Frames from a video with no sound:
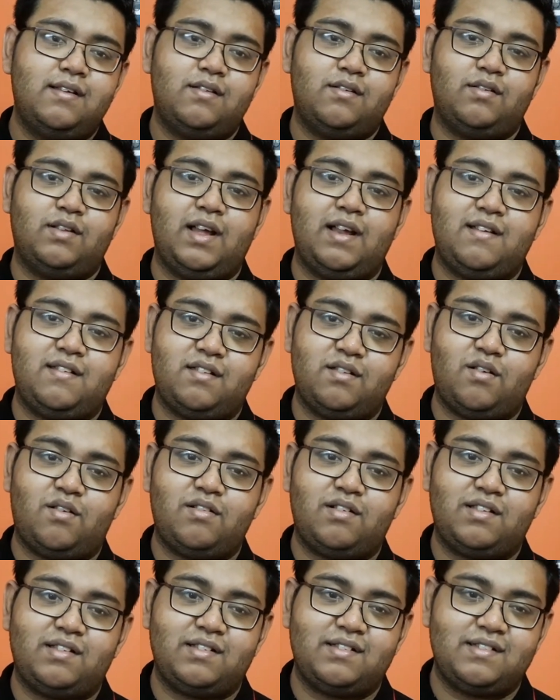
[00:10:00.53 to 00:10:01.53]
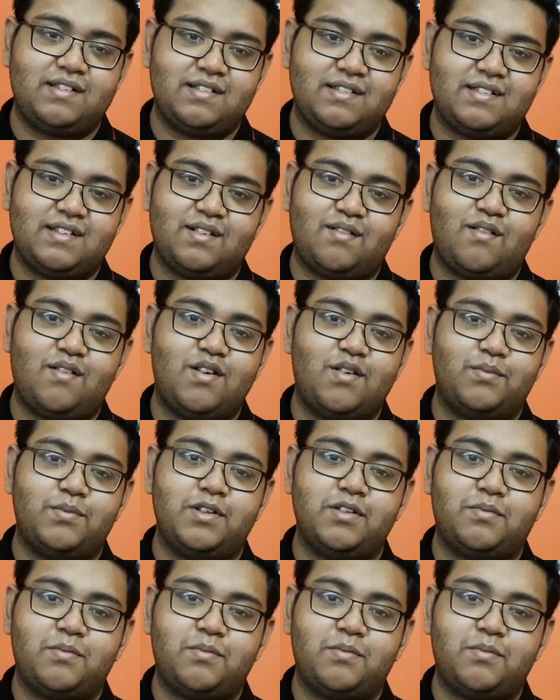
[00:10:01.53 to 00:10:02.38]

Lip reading: So that's not just the con of the